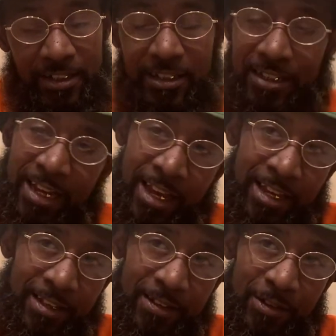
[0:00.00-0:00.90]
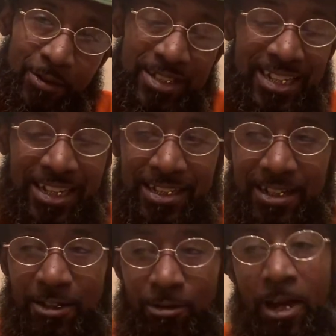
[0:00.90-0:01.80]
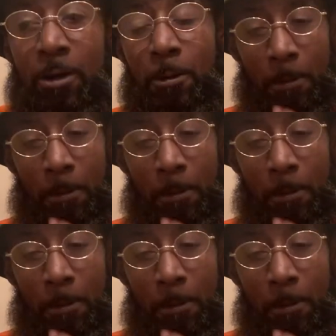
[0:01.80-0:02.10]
that we take another route.